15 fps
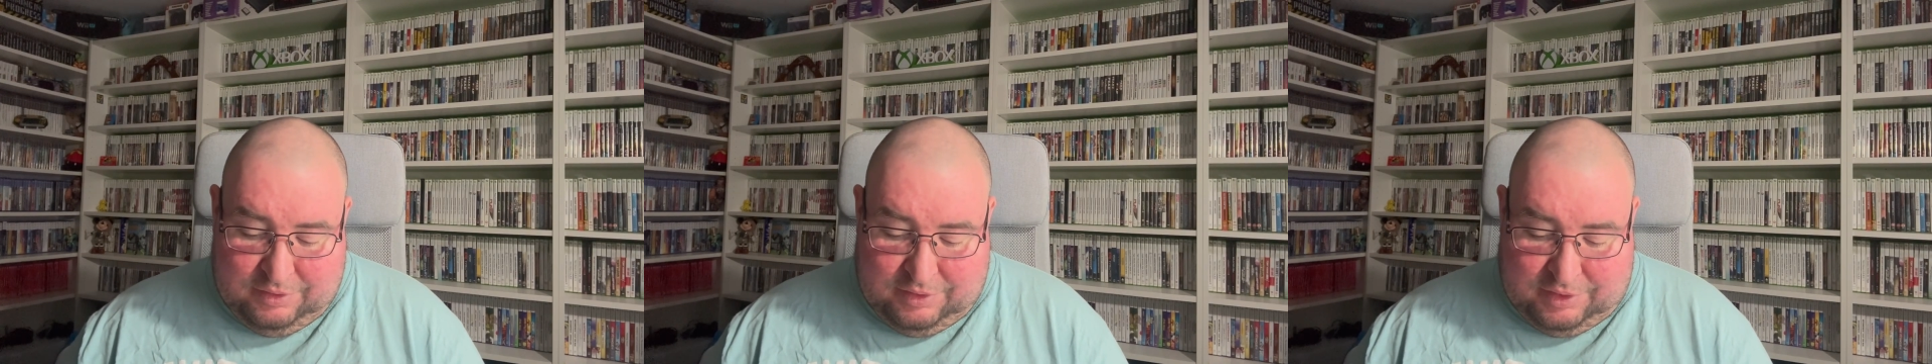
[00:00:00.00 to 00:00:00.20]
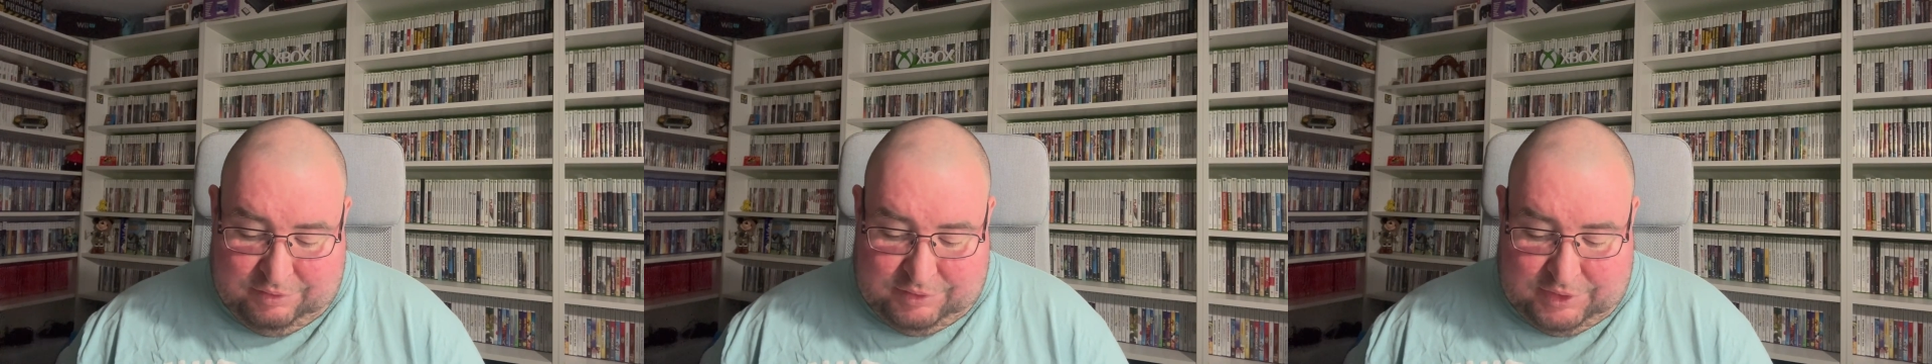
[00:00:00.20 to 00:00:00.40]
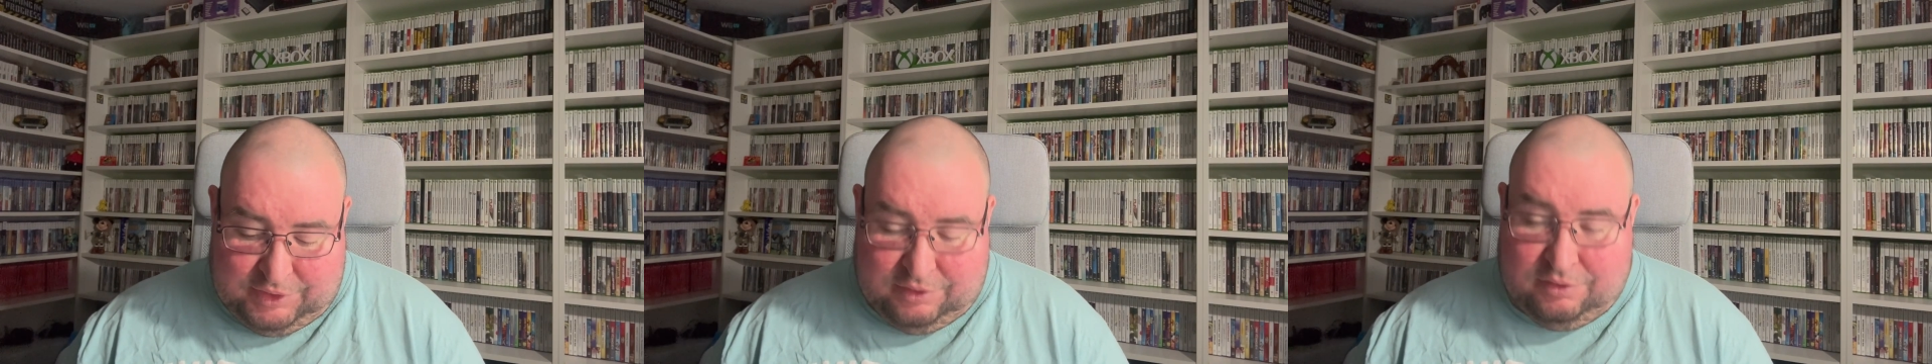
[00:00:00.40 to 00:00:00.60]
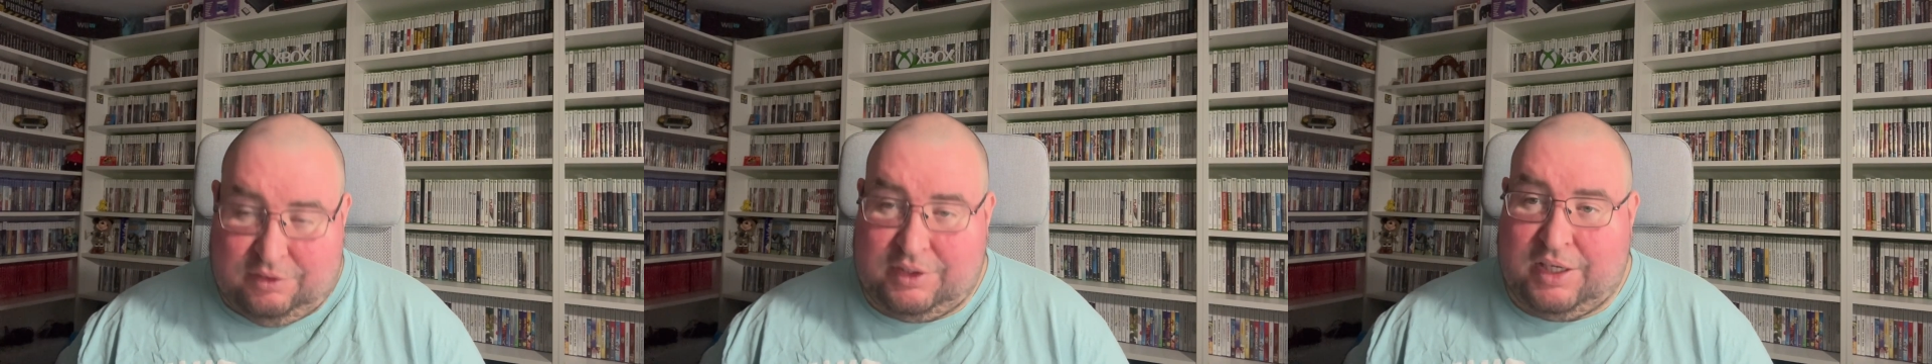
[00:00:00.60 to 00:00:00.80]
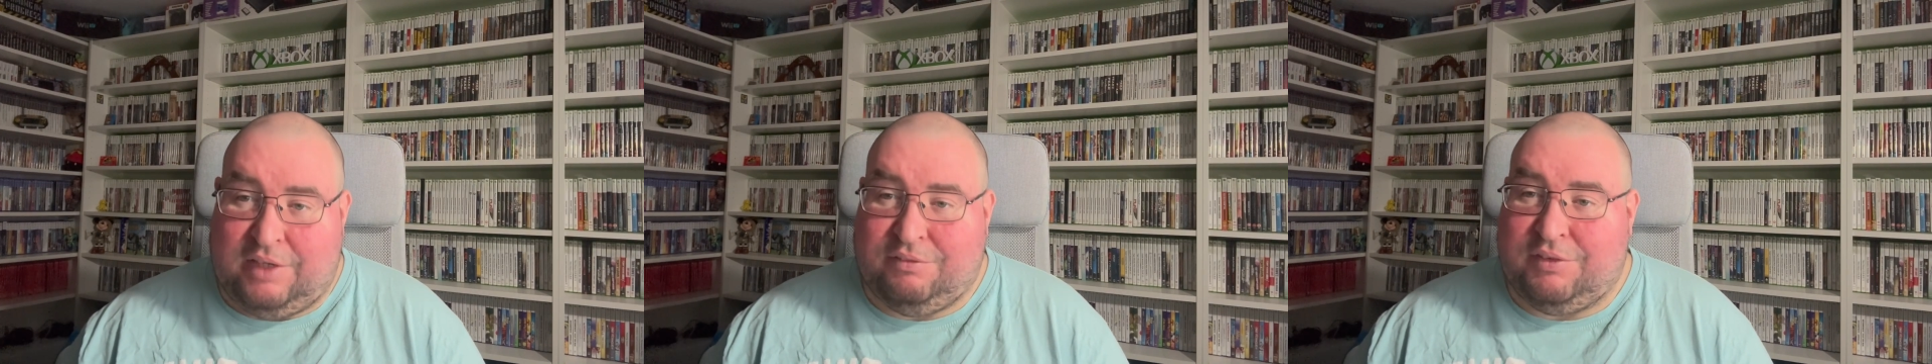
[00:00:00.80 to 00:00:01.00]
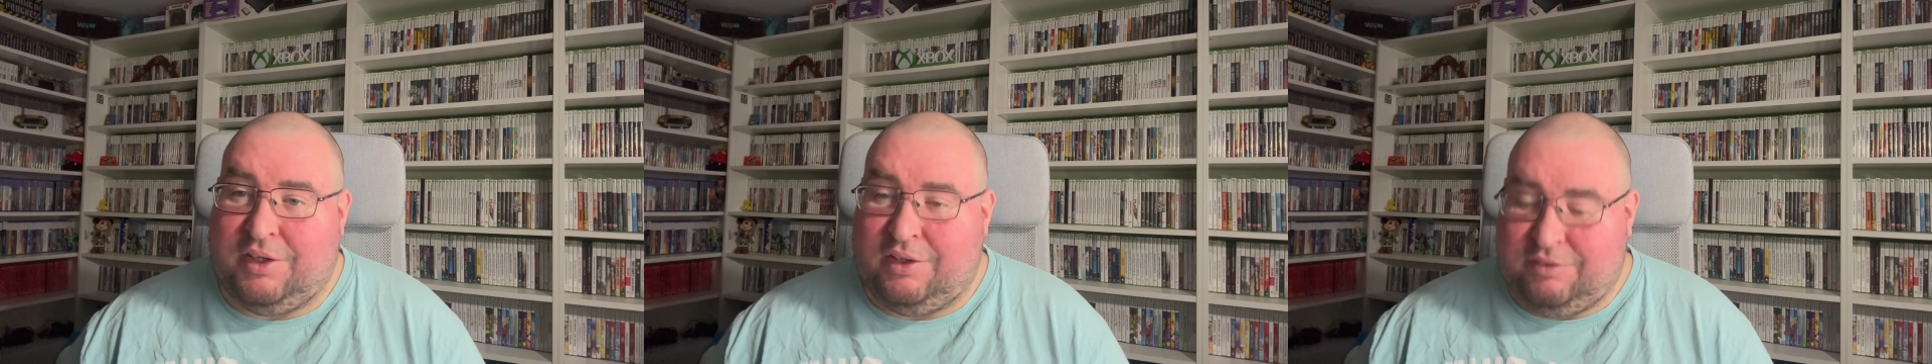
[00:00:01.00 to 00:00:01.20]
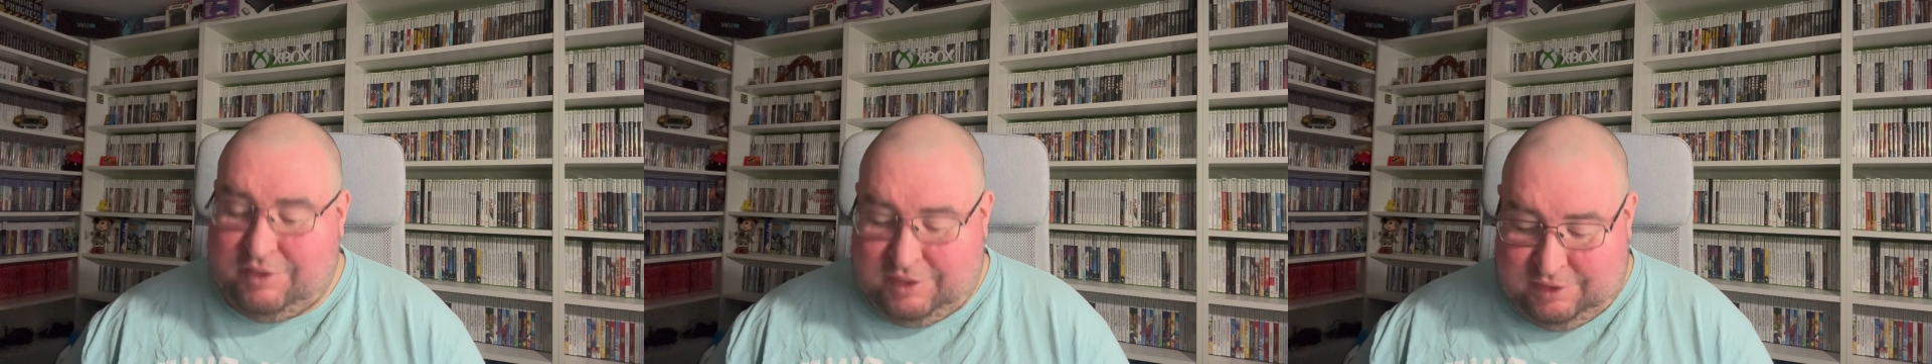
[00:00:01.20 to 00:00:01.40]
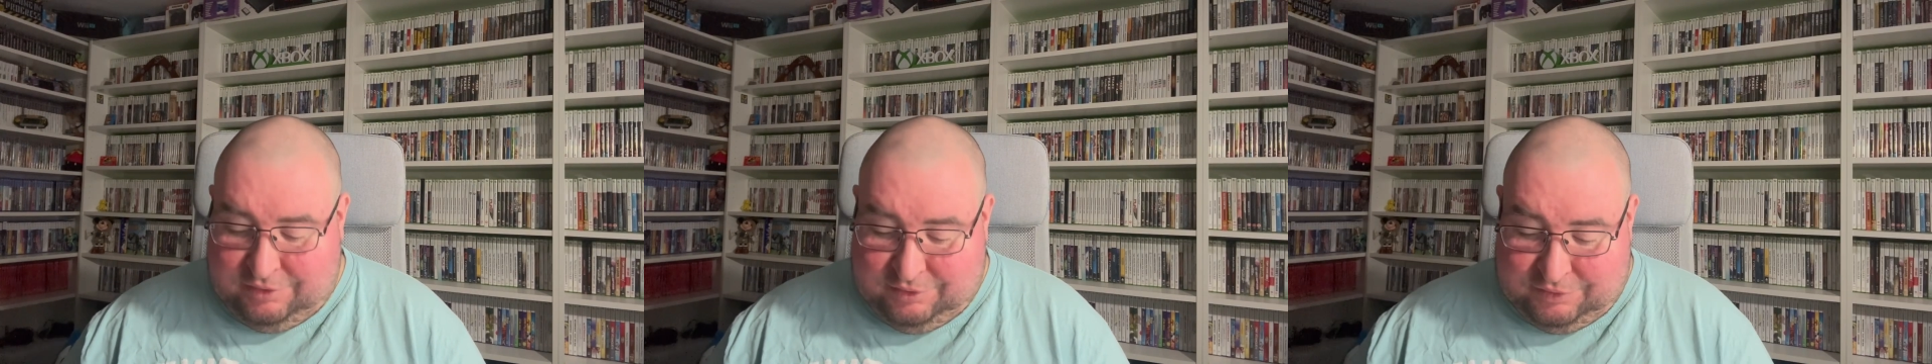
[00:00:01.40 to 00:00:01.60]
I've seen a lot of gameplay on it.
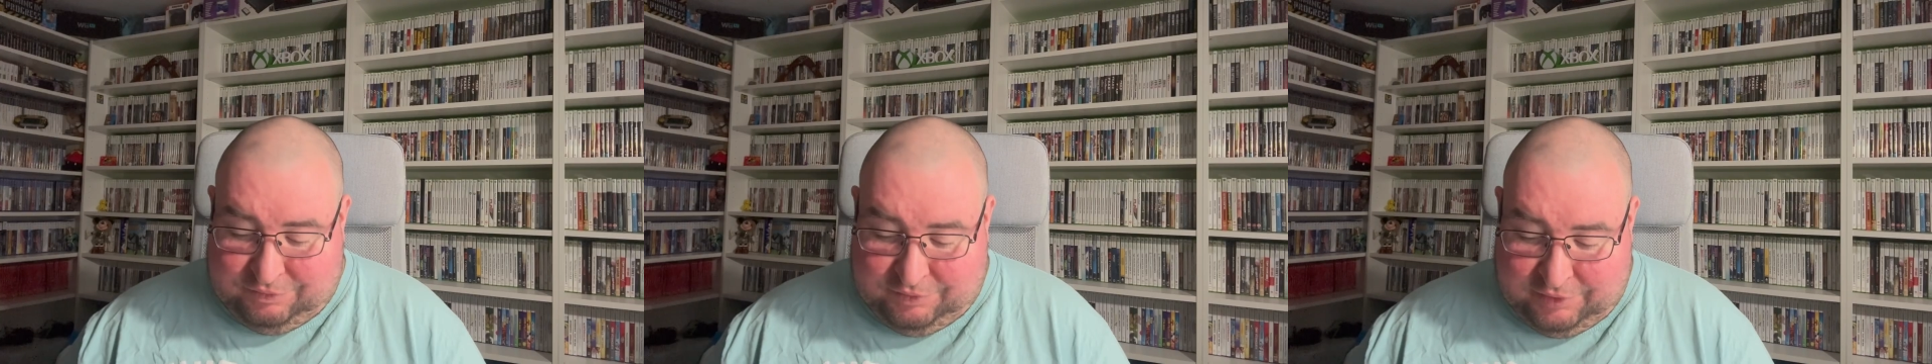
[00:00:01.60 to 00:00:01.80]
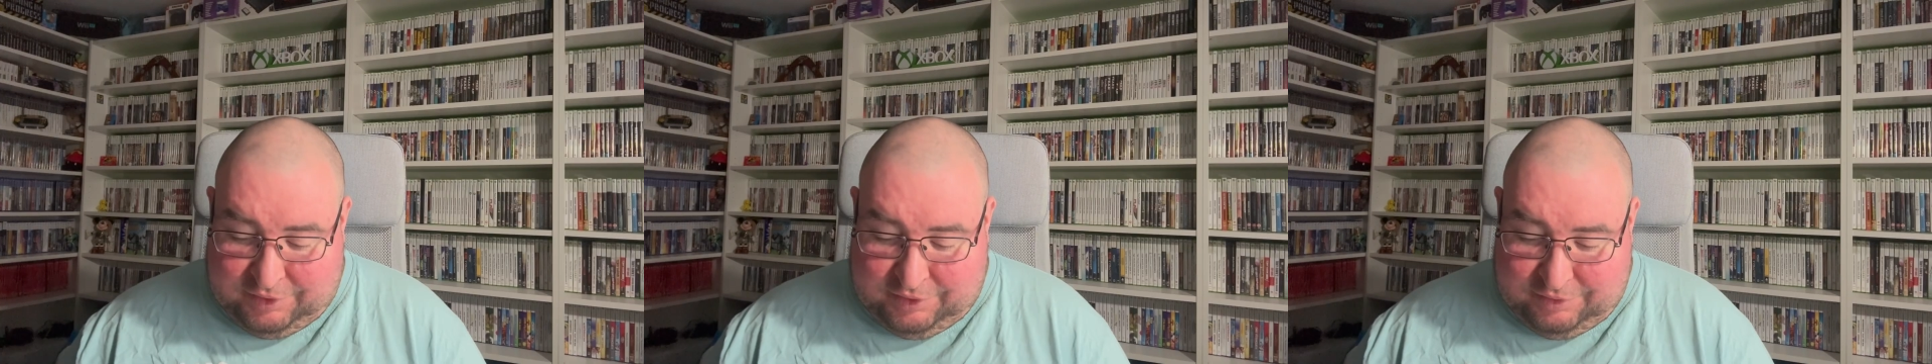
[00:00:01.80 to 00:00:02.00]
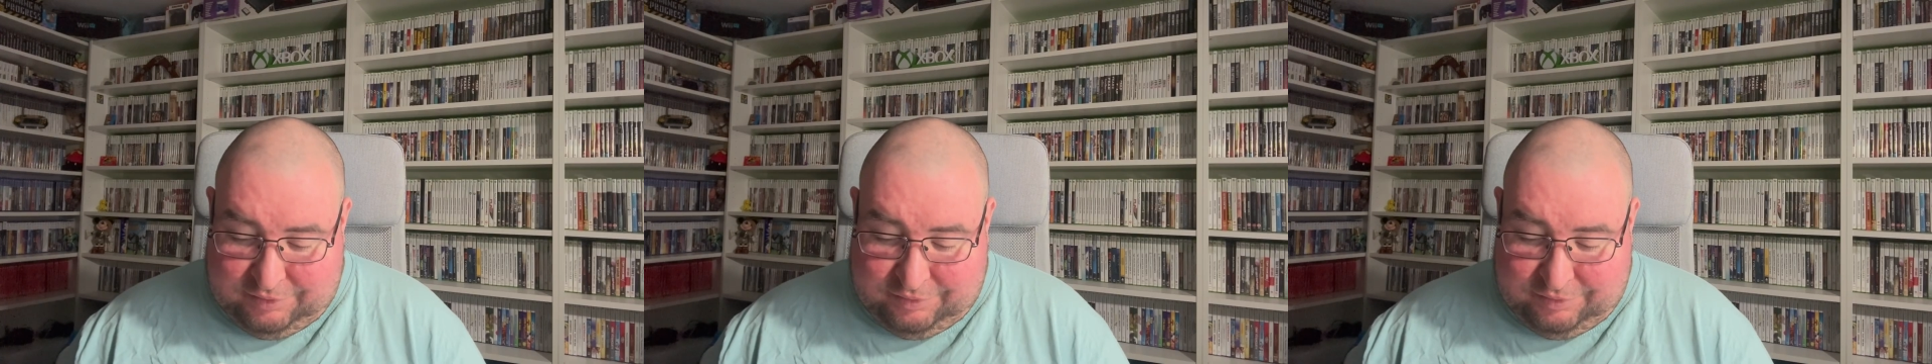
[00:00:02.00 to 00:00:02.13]
It looks brilliant,